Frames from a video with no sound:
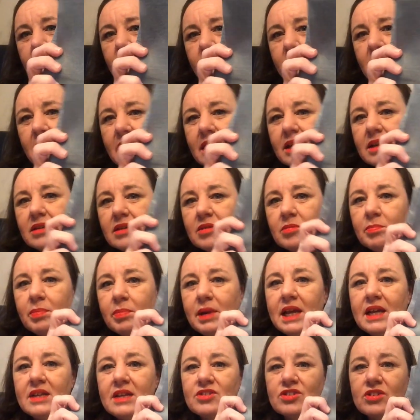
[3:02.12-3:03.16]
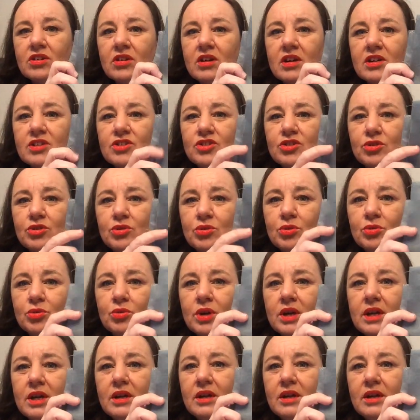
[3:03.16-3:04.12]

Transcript: My plans are to